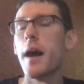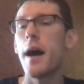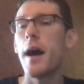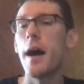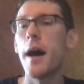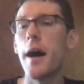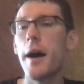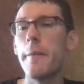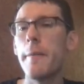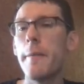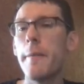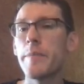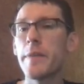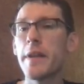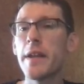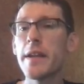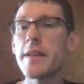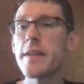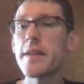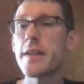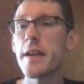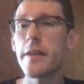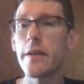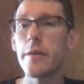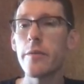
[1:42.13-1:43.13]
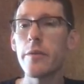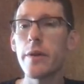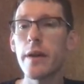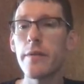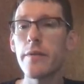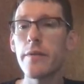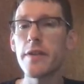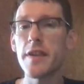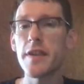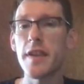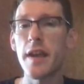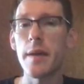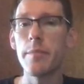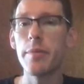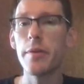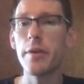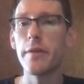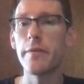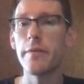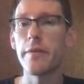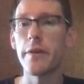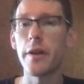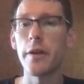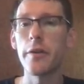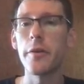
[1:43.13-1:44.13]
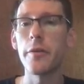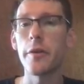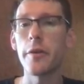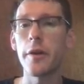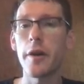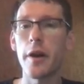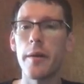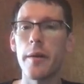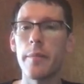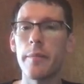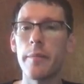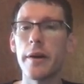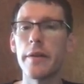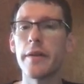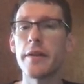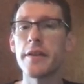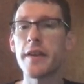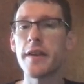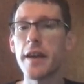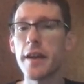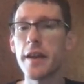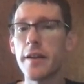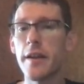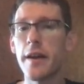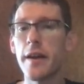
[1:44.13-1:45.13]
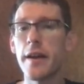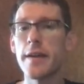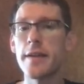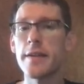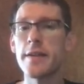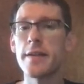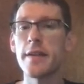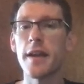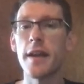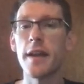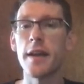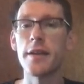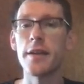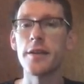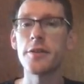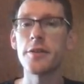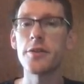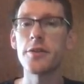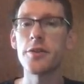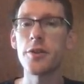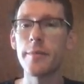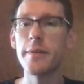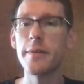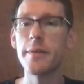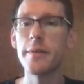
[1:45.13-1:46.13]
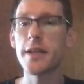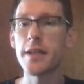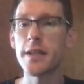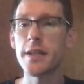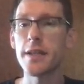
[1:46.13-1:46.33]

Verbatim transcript: Um, let's say that we have a sample of an unknown compound that's analyzed and determined to